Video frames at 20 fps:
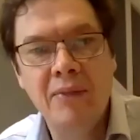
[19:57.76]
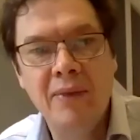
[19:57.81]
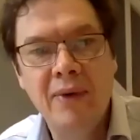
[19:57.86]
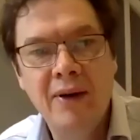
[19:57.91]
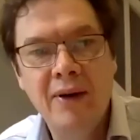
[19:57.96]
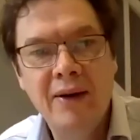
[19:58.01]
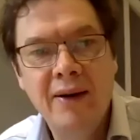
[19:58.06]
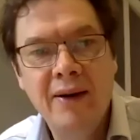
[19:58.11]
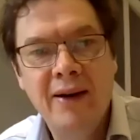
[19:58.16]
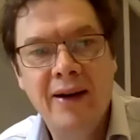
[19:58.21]

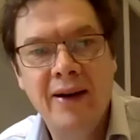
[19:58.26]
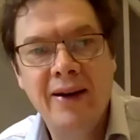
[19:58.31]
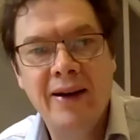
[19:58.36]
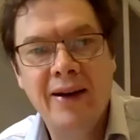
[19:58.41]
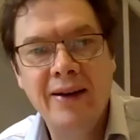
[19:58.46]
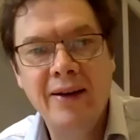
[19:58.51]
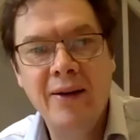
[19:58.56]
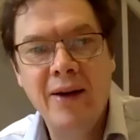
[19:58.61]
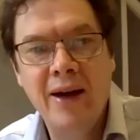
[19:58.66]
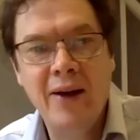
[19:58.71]
come,
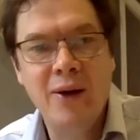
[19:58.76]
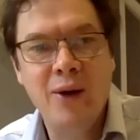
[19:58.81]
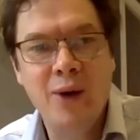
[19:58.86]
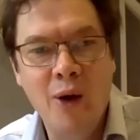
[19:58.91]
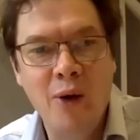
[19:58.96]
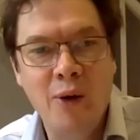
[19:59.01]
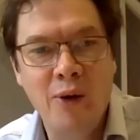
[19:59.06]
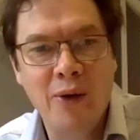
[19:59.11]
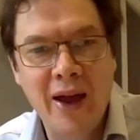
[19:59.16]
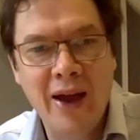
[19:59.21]
and I know
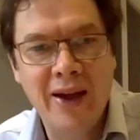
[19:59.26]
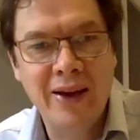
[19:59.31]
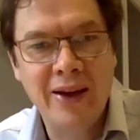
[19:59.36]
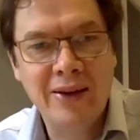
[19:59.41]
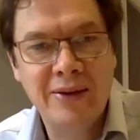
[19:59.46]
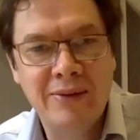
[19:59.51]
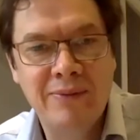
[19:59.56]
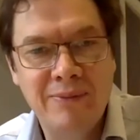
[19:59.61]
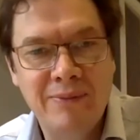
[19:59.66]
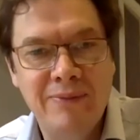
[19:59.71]
how long
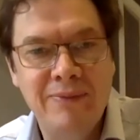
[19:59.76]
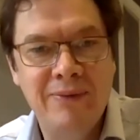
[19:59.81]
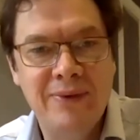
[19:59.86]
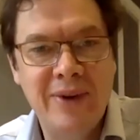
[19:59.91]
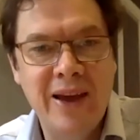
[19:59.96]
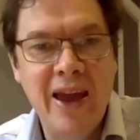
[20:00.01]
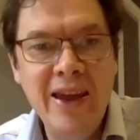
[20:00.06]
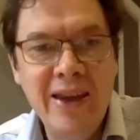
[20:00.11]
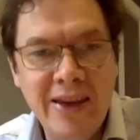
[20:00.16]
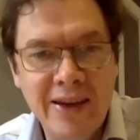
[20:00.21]
that has
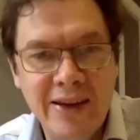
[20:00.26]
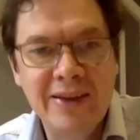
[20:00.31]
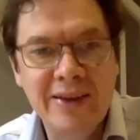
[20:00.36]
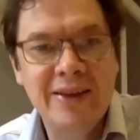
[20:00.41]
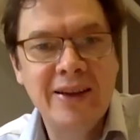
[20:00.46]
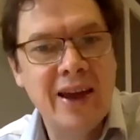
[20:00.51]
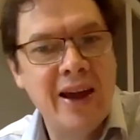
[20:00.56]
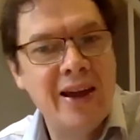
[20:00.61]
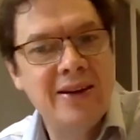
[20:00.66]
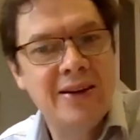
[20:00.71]

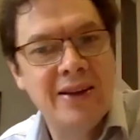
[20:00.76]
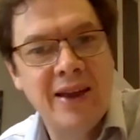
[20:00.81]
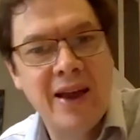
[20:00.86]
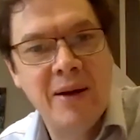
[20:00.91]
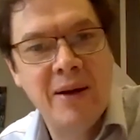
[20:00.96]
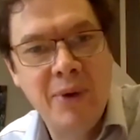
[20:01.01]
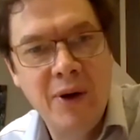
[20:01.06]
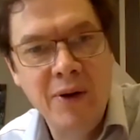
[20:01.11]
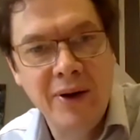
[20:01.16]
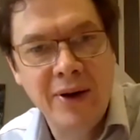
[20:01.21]
taken to get
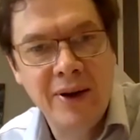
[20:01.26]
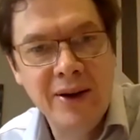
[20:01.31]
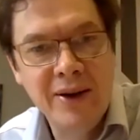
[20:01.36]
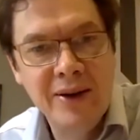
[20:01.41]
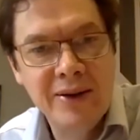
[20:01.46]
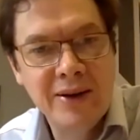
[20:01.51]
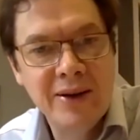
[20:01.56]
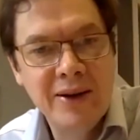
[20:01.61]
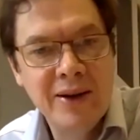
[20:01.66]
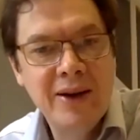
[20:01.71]
to that
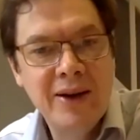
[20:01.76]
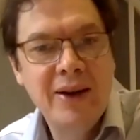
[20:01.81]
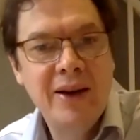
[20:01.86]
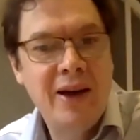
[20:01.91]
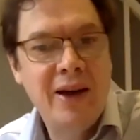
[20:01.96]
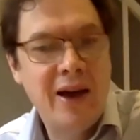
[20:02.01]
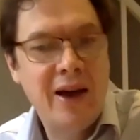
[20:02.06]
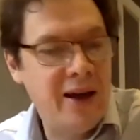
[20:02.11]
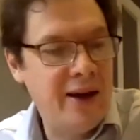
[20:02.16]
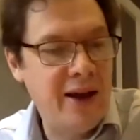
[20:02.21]
point.
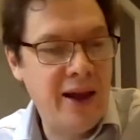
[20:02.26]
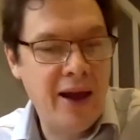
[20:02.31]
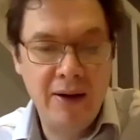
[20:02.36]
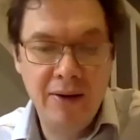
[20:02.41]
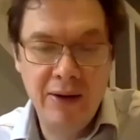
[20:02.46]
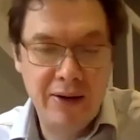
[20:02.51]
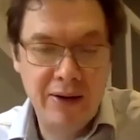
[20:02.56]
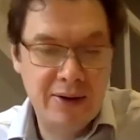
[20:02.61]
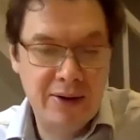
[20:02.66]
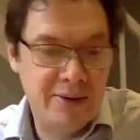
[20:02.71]
And
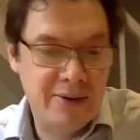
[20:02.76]
now